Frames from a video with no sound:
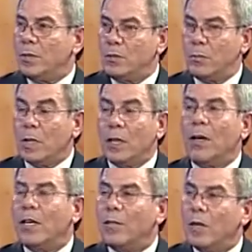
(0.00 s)
which really
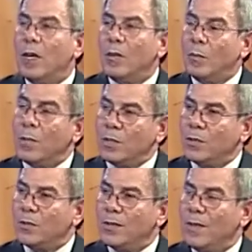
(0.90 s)
aren't even on the
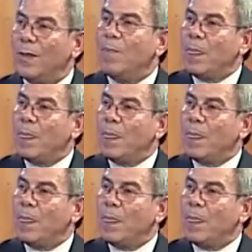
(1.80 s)
books. Mm.